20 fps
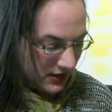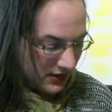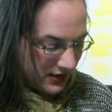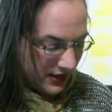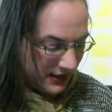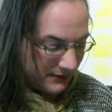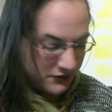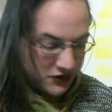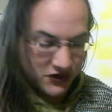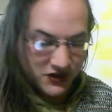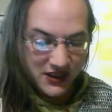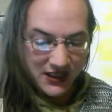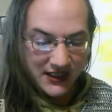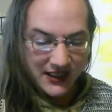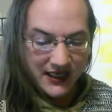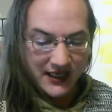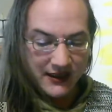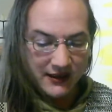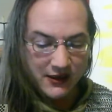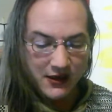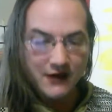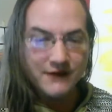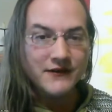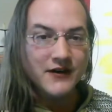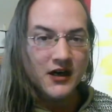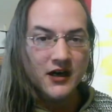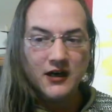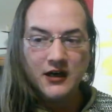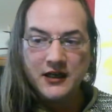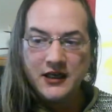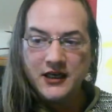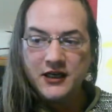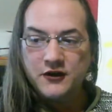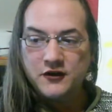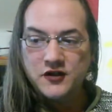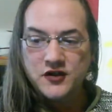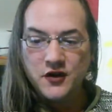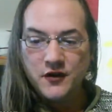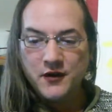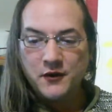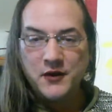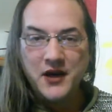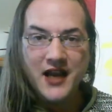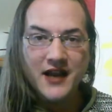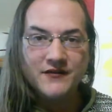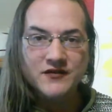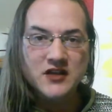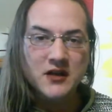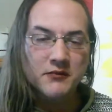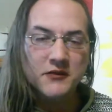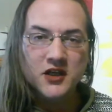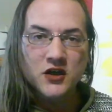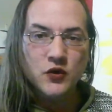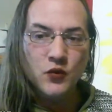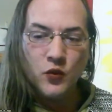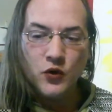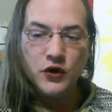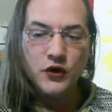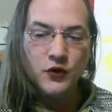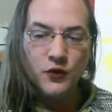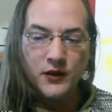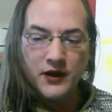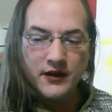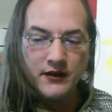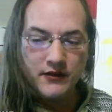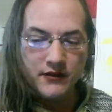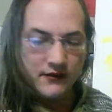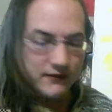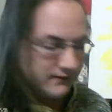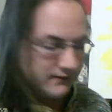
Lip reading: I'm just going to get enough on here so that we have something to work with.